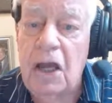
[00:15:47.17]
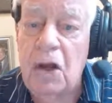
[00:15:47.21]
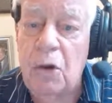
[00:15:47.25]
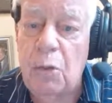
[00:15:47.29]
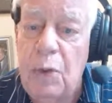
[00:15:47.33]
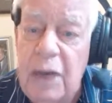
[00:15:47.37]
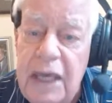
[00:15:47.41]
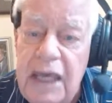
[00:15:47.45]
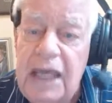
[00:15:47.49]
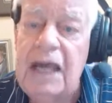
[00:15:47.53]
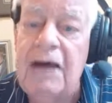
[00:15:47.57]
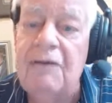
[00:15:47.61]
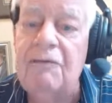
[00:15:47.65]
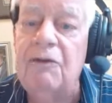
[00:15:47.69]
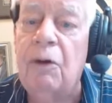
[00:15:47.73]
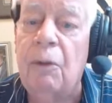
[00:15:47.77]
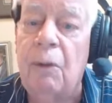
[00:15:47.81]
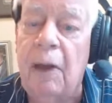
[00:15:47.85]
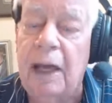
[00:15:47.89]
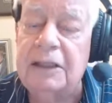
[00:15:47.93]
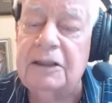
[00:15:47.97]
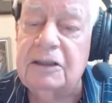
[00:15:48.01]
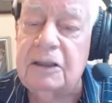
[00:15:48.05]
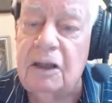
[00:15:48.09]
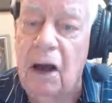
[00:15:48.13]
We have a
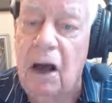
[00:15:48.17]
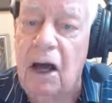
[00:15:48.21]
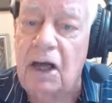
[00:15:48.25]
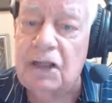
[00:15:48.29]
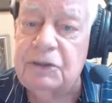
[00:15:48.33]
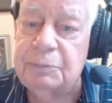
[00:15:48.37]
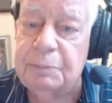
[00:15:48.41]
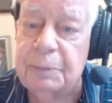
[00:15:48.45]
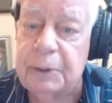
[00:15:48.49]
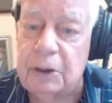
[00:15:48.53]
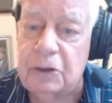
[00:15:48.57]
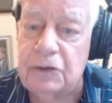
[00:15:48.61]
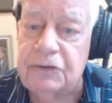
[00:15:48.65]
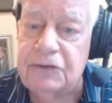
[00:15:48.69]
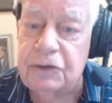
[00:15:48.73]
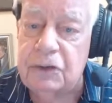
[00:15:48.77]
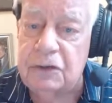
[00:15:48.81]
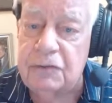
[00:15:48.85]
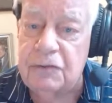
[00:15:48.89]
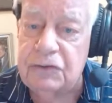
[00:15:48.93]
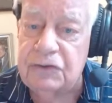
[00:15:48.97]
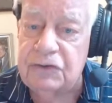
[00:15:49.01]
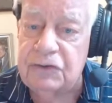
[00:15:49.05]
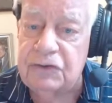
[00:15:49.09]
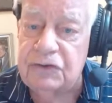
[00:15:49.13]
right to hospital
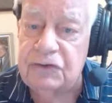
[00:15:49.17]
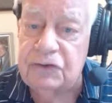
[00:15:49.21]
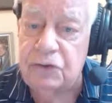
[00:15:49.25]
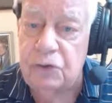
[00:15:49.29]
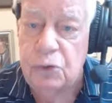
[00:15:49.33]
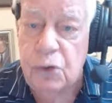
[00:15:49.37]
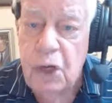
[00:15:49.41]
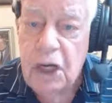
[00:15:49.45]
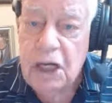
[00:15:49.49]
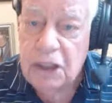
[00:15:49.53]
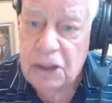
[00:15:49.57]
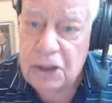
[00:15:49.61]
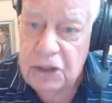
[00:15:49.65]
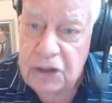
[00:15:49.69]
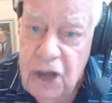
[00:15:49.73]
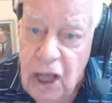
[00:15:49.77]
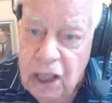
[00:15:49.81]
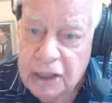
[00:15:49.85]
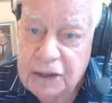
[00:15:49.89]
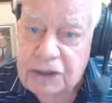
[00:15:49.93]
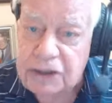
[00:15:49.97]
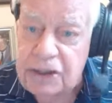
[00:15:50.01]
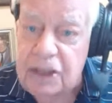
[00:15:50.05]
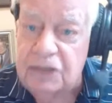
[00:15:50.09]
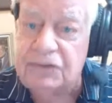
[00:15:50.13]
services too,
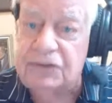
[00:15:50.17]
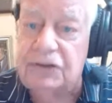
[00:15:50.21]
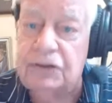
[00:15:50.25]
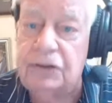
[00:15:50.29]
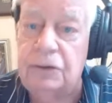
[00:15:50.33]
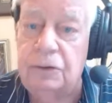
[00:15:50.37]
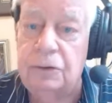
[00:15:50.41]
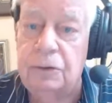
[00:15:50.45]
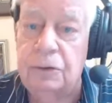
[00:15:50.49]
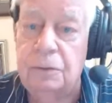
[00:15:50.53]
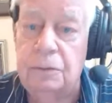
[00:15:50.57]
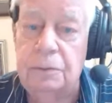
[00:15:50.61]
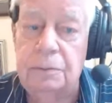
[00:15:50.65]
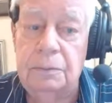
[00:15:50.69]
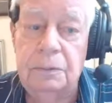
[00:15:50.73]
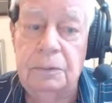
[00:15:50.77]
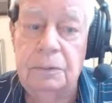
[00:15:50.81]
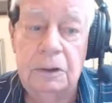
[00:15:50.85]
not just you.